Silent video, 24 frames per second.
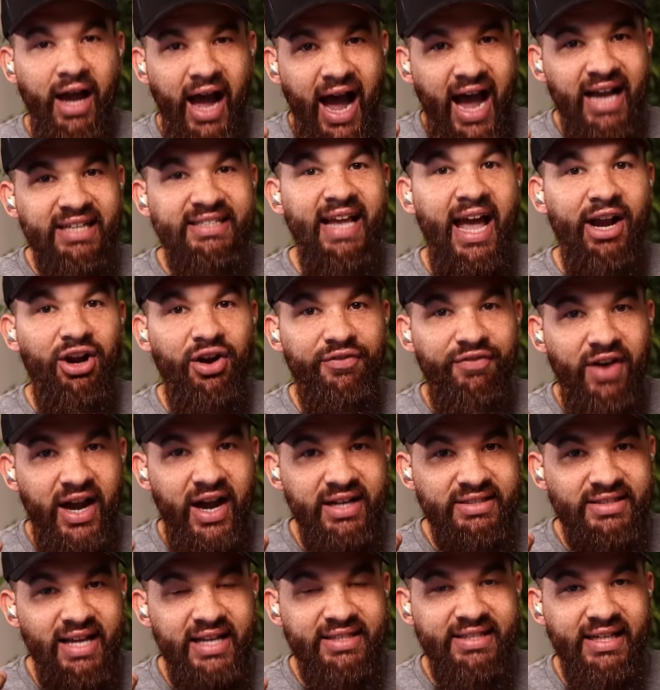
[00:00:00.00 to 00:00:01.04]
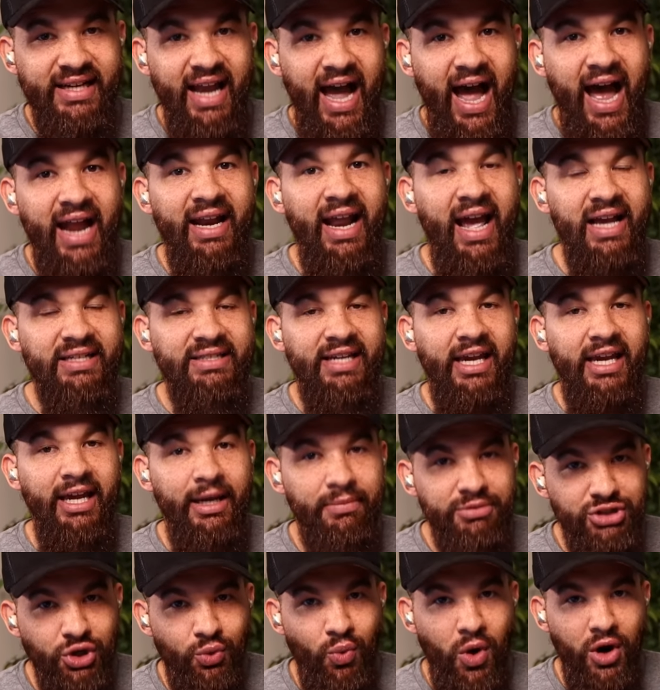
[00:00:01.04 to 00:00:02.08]
I sacrifice that to God and ask
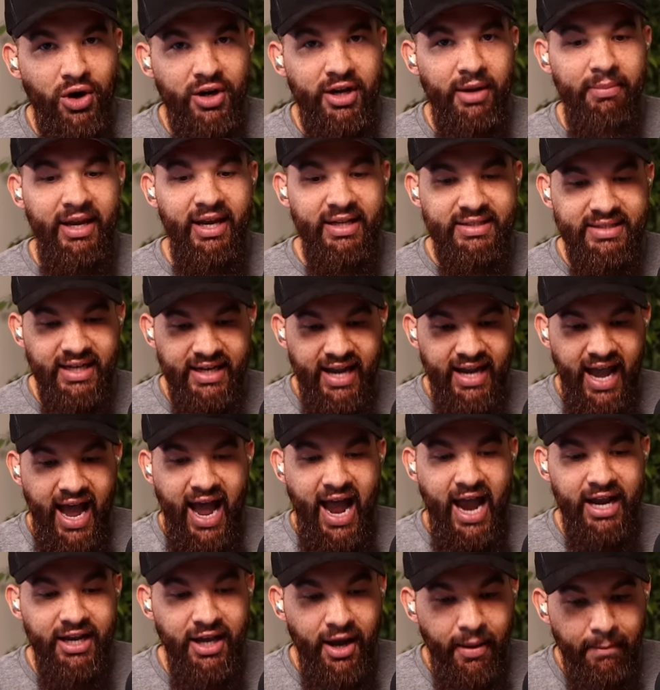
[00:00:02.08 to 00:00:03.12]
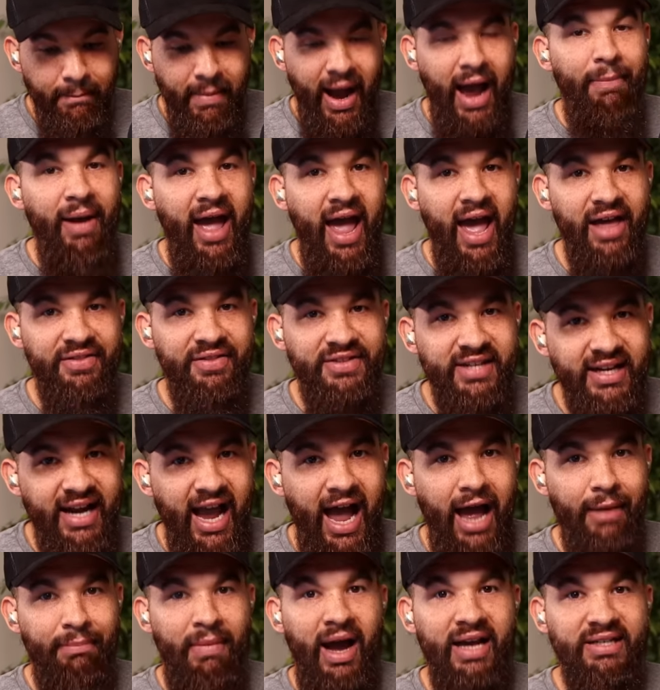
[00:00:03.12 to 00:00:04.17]
him to work in me and to guide my path, to
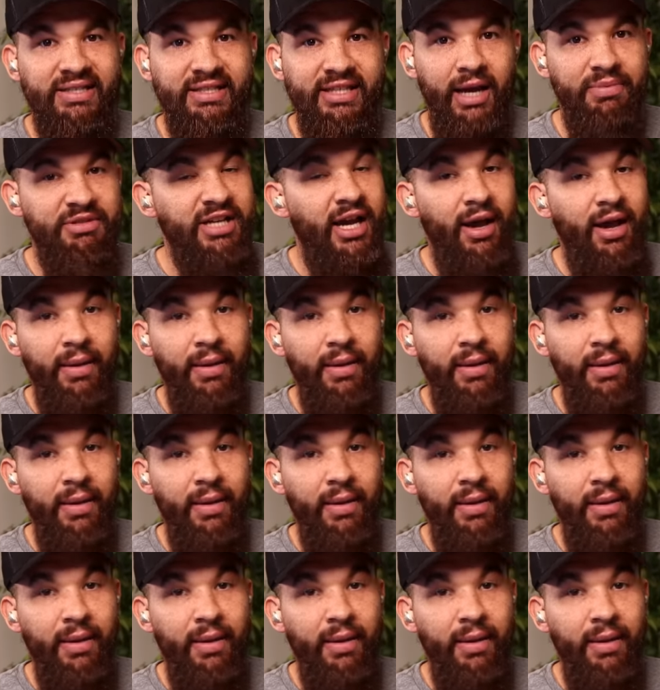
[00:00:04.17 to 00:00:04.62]
guide my steps.